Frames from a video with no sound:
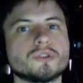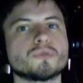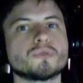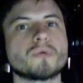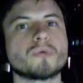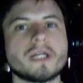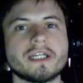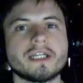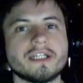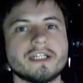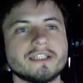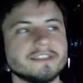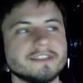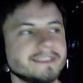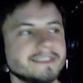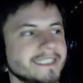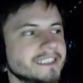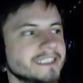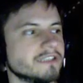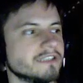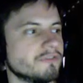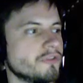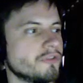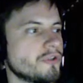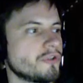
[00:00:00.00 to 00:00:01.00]
running a
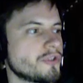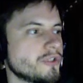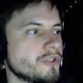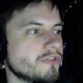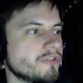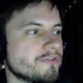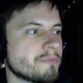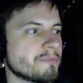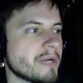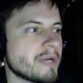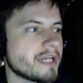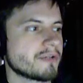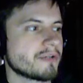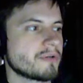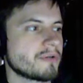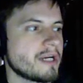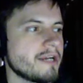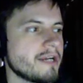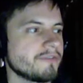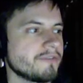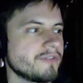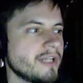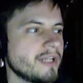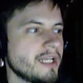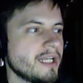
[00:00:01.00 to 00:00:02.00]
legal version of
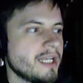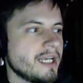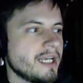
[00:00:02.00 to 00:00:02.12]
Minecraft.